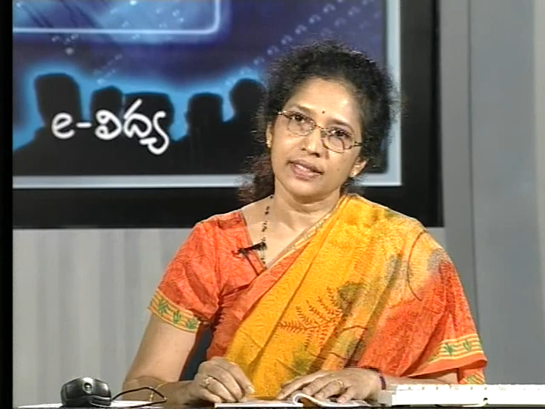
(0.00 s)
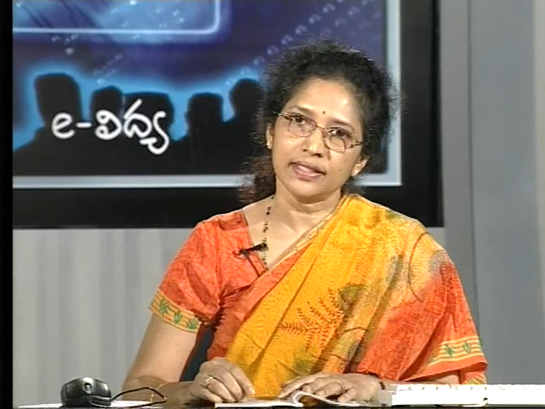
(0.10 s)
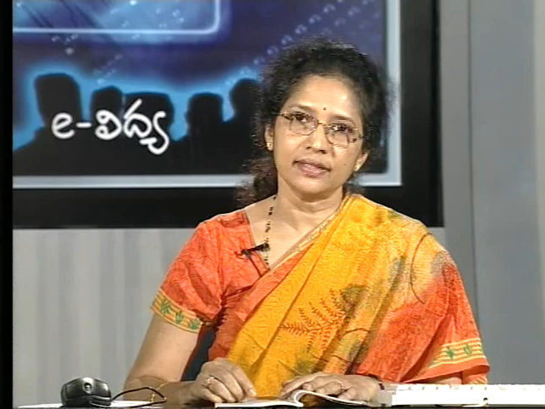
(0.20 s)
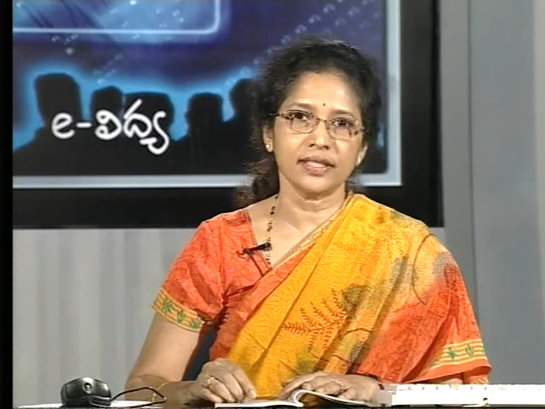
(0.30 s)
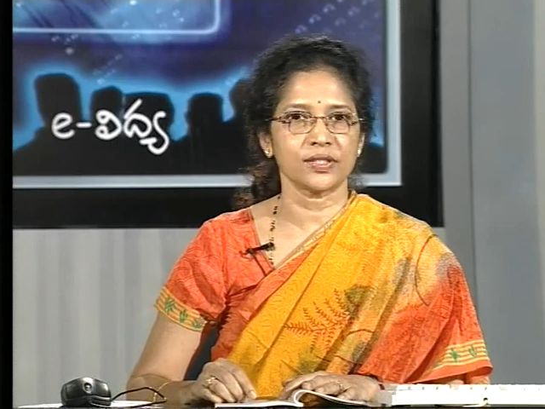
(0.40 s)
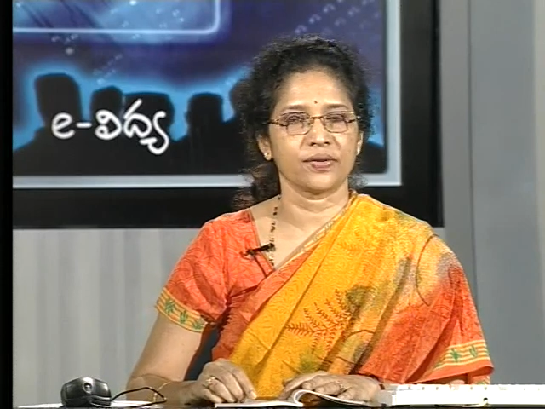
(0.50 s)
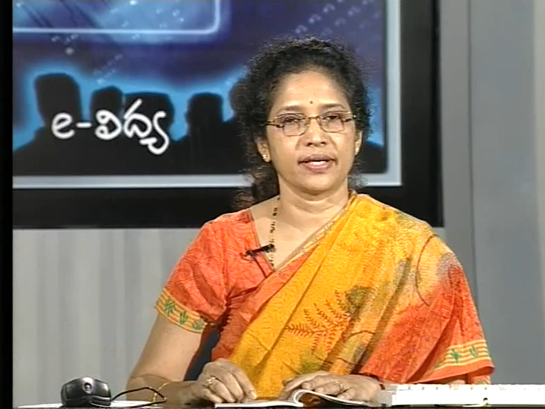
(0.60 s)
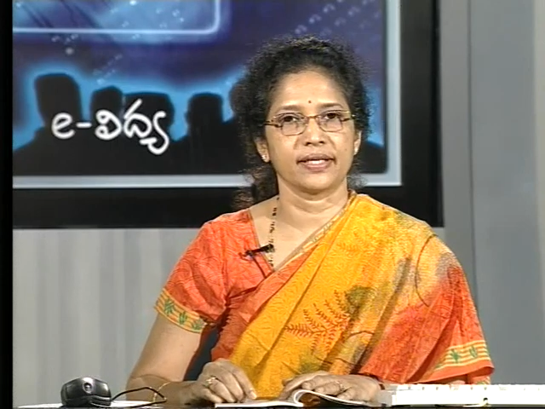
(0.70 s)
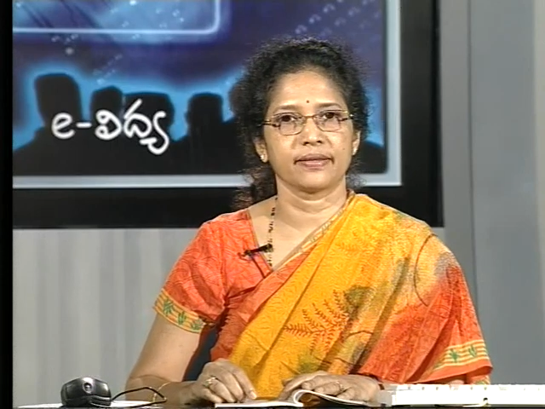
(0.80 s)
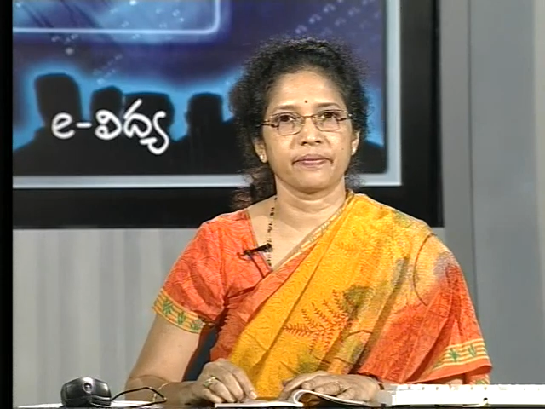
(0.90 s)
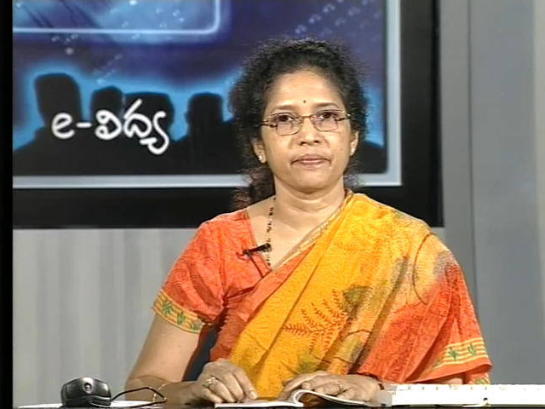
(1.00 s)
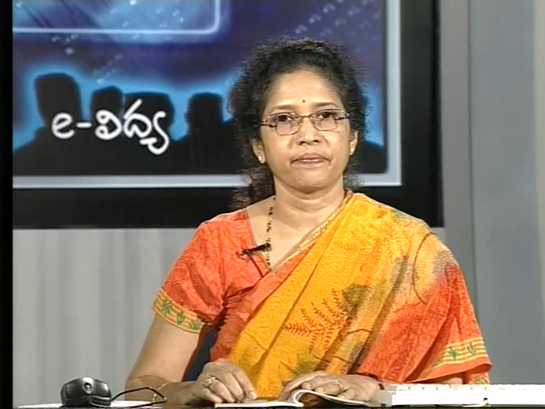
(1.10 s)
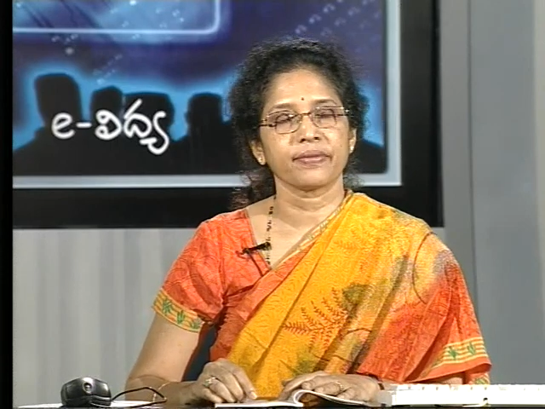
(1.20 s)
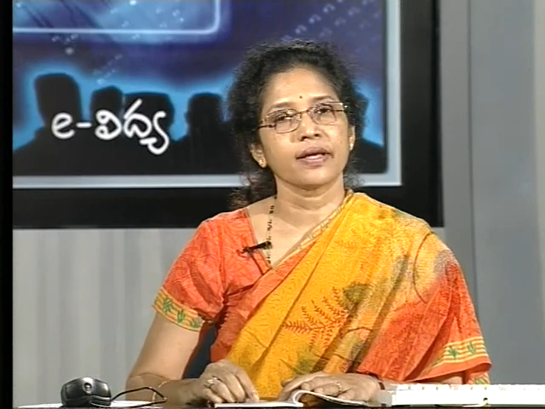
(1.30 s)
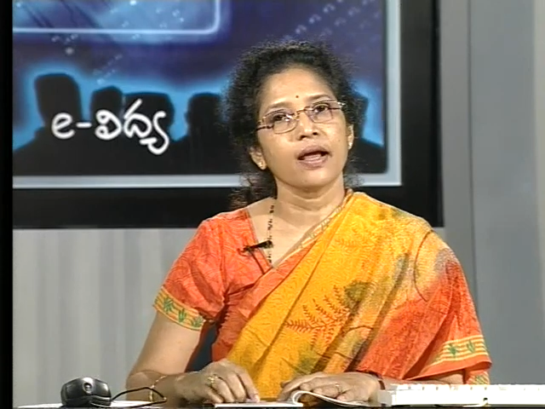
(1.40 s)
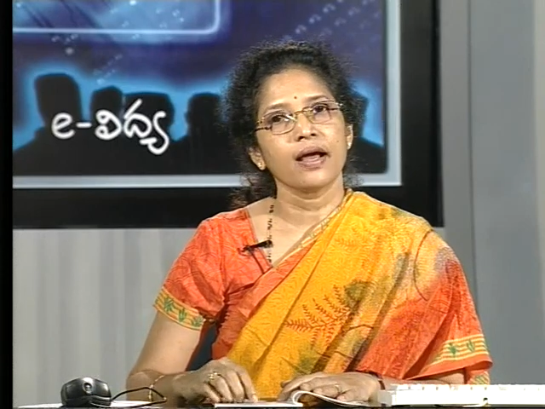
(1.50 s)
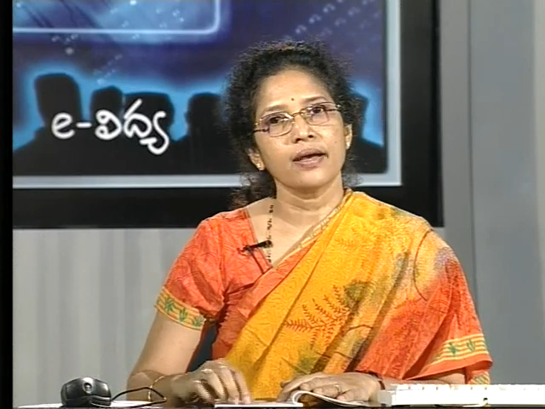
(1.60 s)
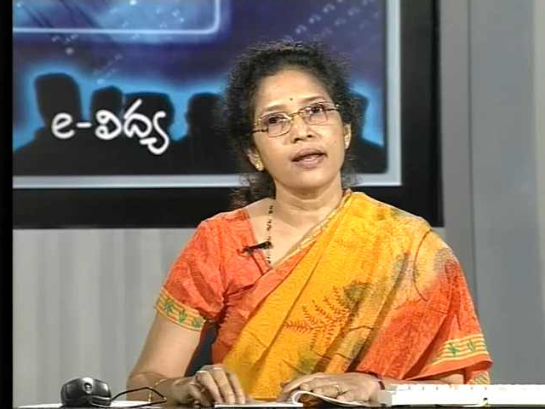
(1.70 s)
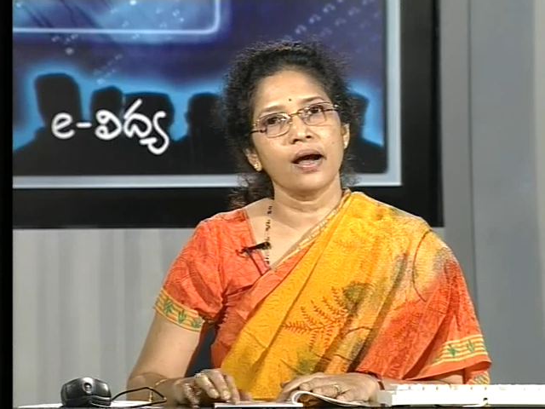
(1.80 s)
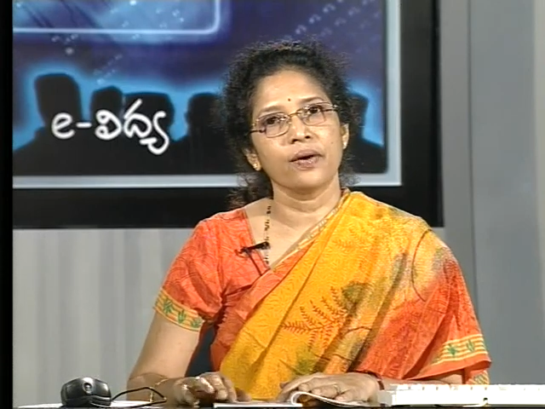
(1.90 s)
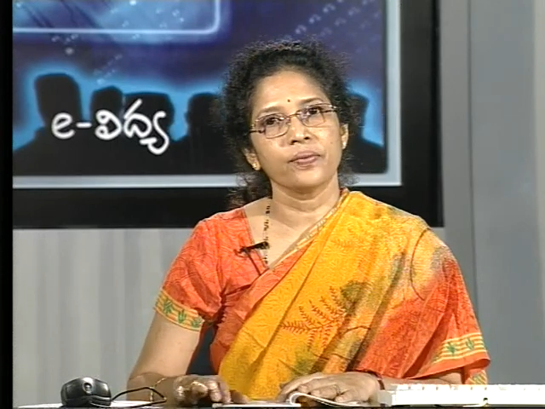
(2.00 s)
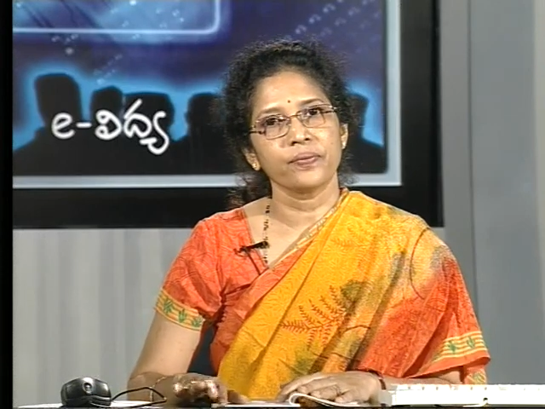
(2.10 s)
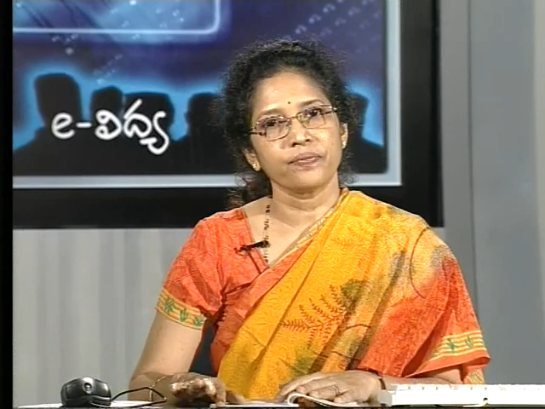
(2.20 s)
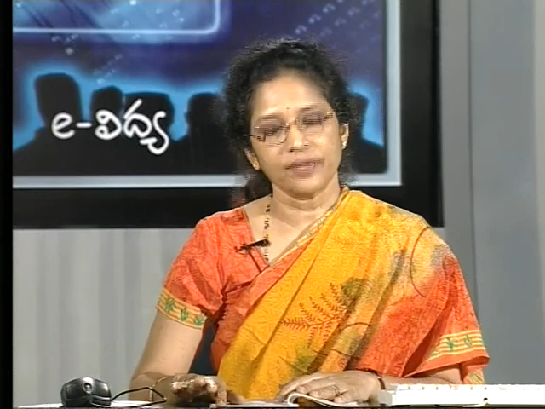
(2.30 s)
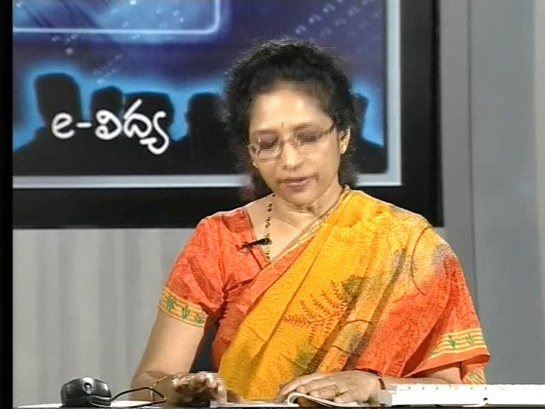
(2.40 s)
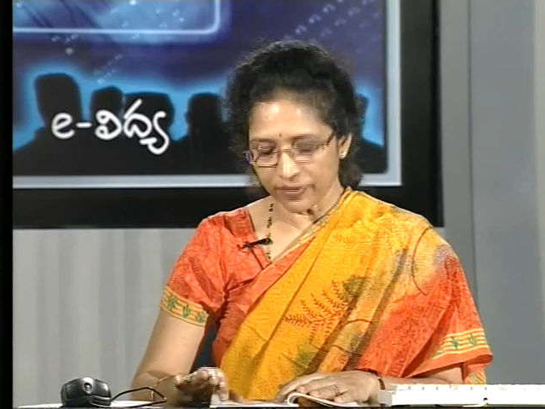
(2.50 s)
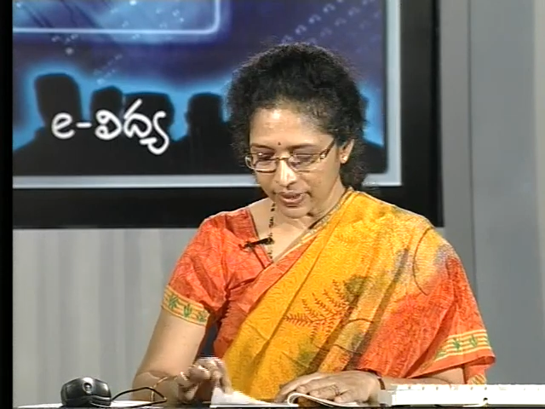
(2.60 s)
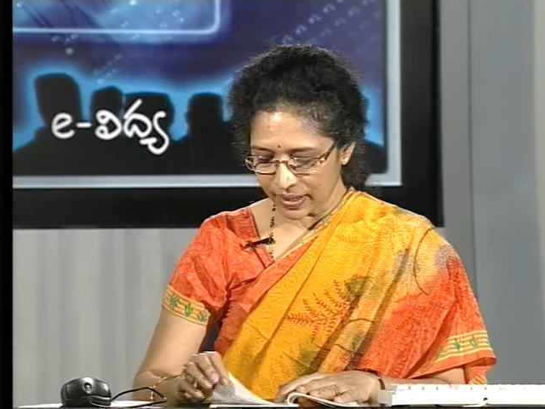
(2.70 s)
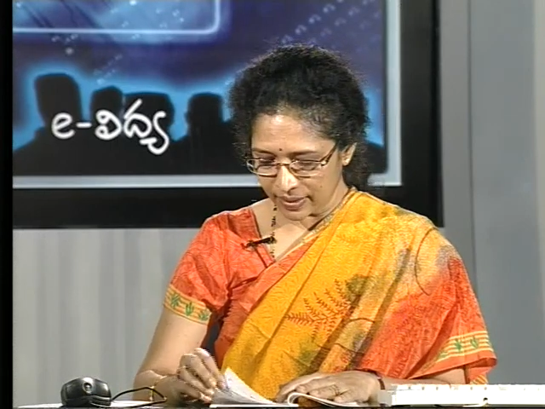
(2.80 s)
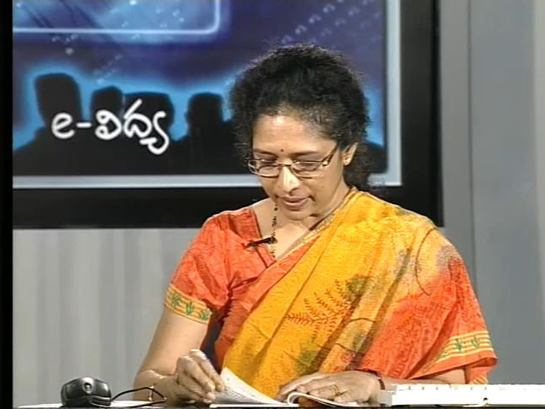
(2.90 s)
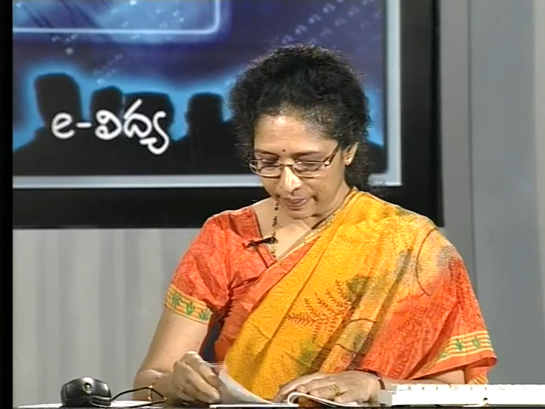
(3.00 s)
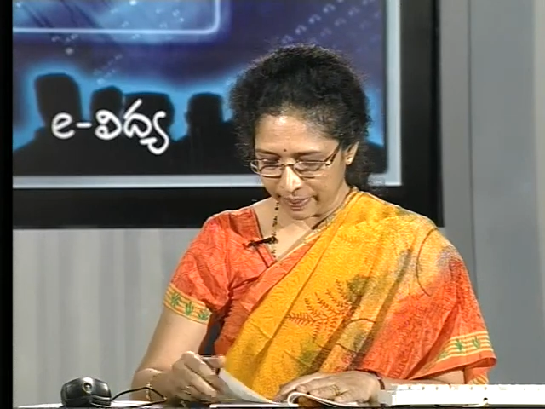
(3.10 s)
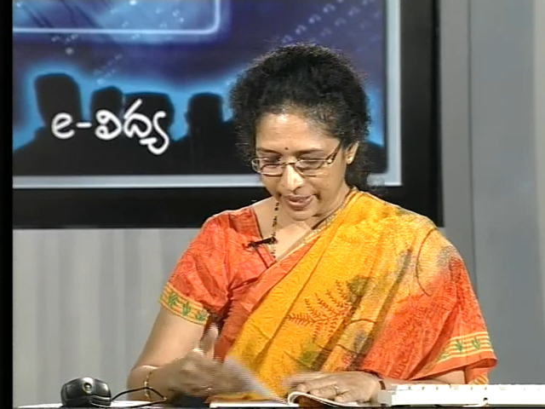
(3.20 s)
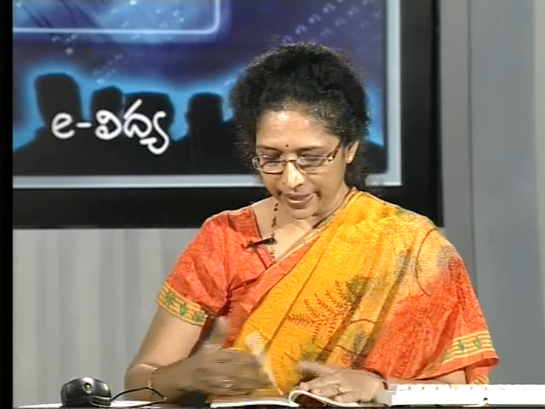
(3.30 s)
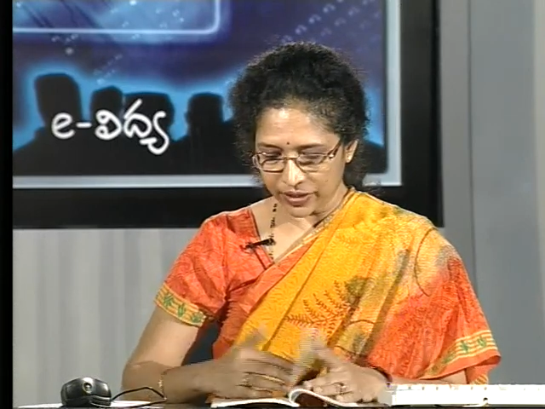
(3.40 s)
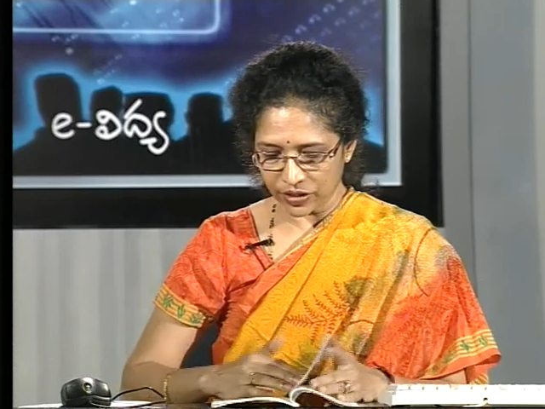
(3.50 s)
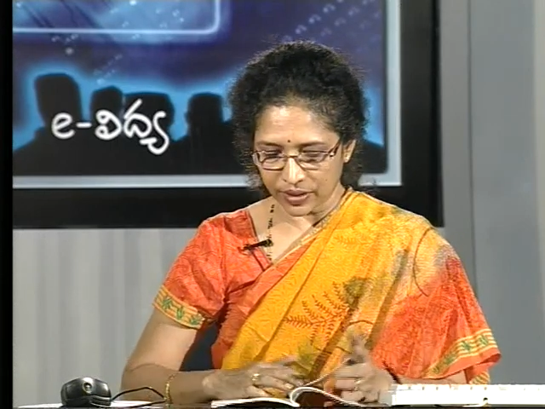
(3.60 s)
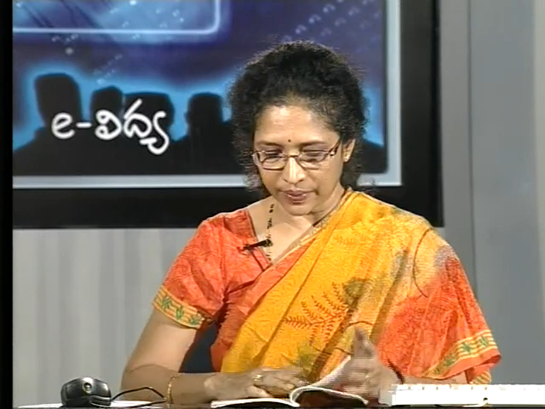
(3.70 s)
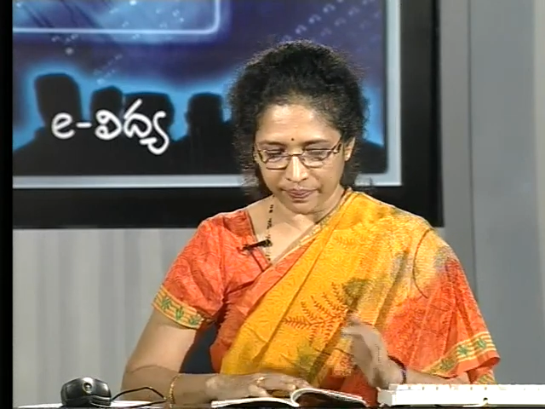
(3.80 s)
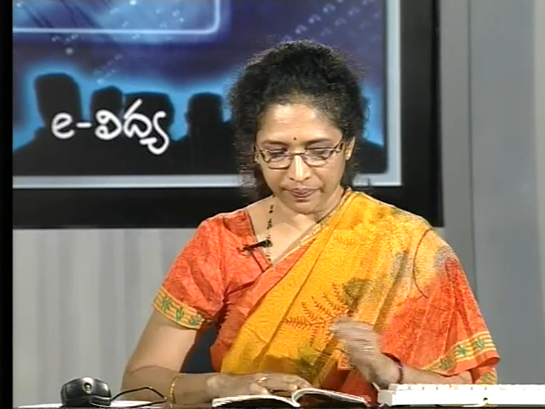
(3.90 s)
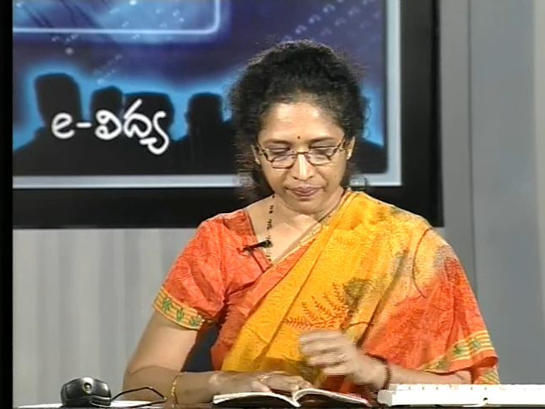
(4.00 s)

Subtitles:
This is the story. Now, if you turn the page,